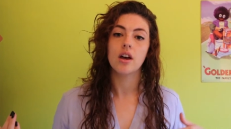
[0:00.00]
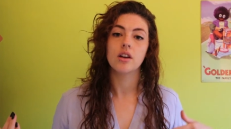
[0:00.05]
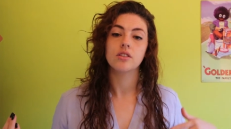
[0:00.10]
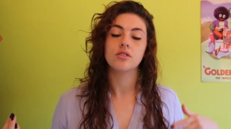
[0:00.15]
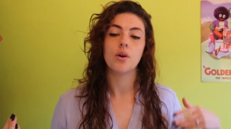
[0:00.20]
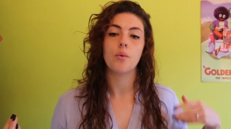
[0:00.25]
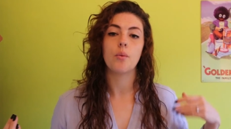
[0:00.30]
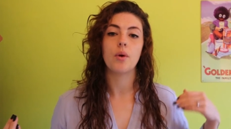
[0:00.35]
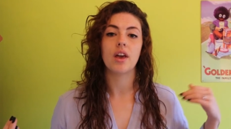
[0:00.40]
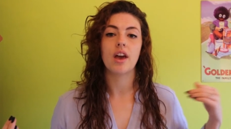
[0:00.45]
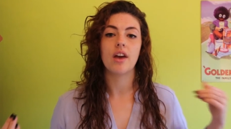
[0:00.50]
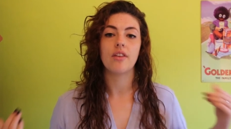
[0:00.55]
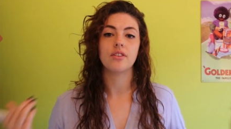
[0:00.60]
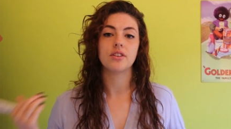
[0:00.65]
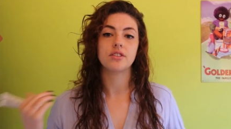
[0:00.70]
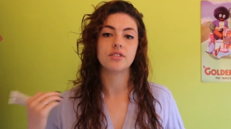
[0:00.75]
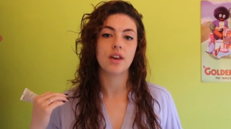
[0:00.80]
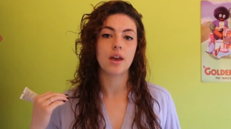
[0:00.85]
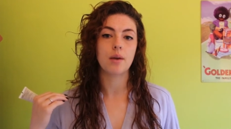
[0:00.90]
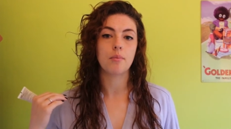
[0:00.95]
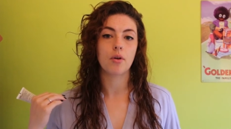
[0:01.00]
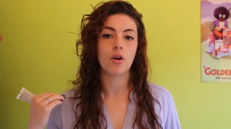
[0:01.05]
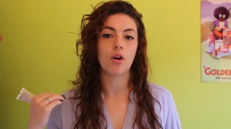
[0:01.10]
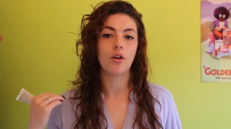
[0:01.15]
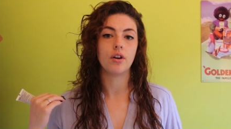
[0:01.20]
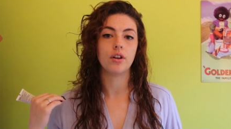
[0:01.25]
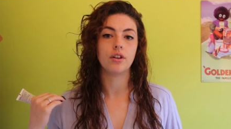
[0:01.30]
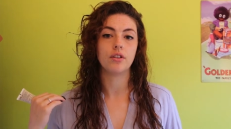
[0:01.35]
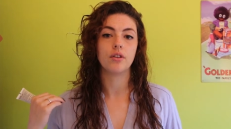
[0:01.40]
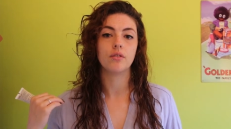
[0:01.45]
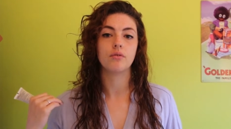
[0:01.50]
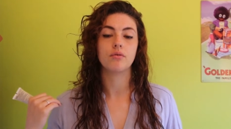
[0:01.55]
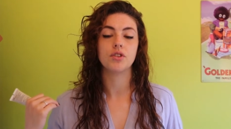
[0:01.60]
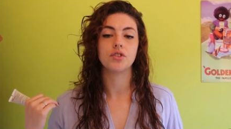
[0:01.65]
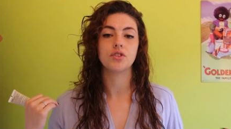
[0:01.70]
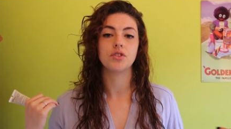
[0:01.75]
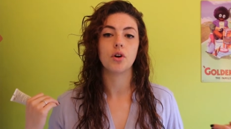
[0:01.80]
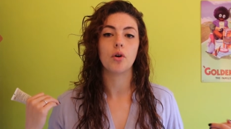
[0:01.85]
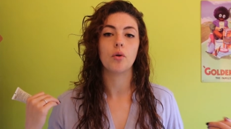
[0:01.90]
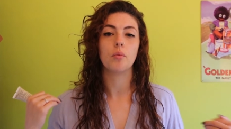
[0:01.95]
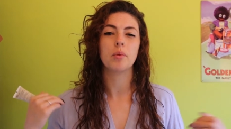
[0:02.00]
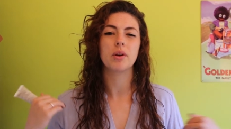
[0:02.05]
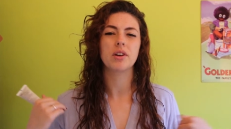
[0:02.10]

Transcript: so we're getting the same kind of result,